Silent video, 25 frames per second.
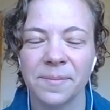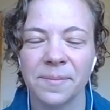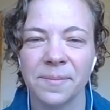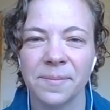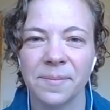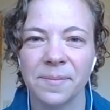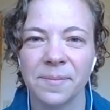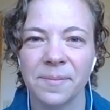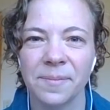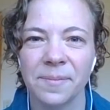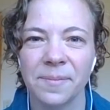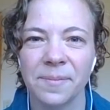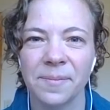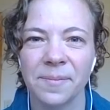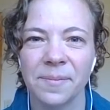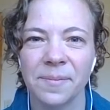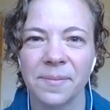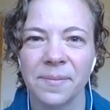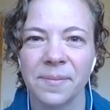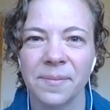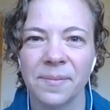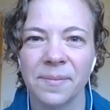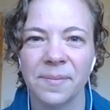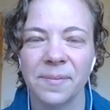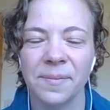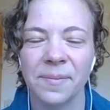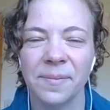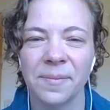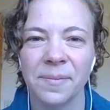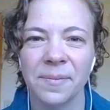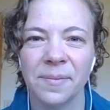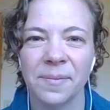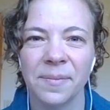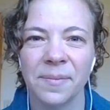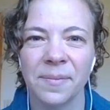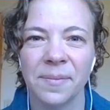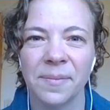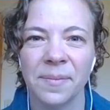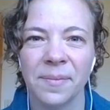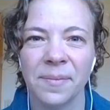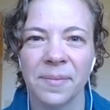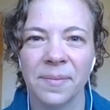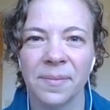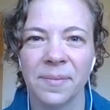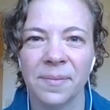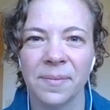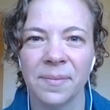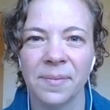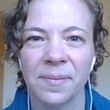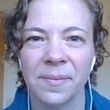
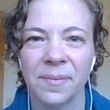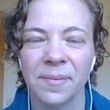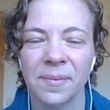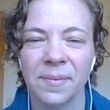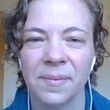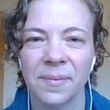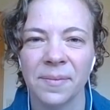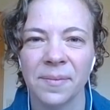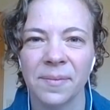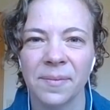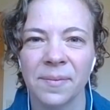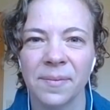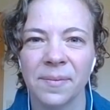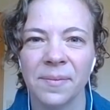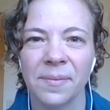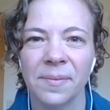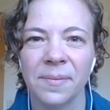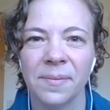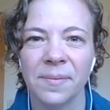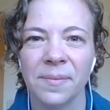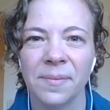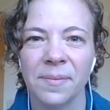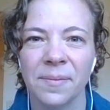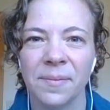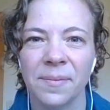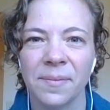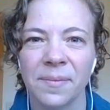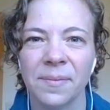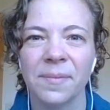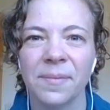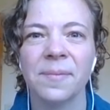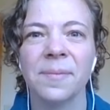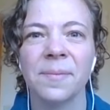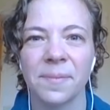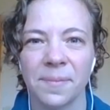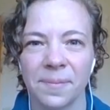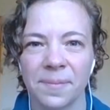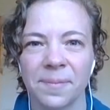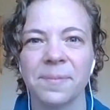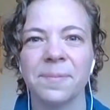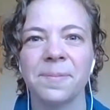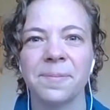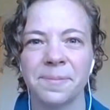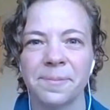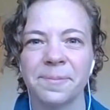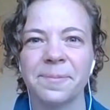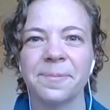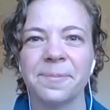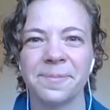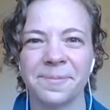
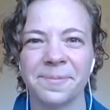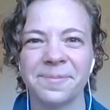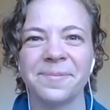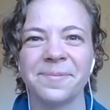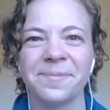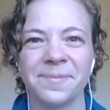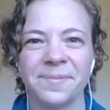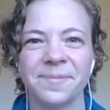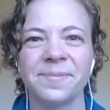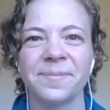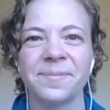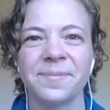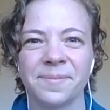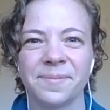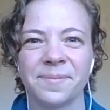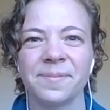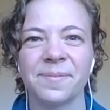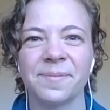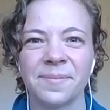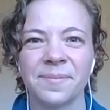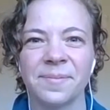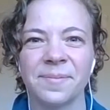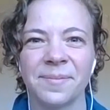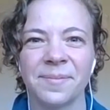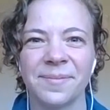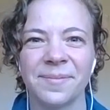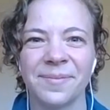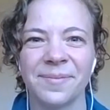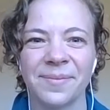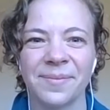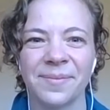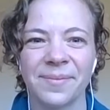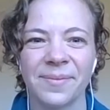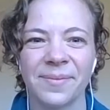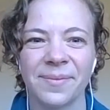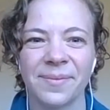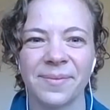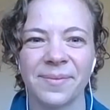[no speech]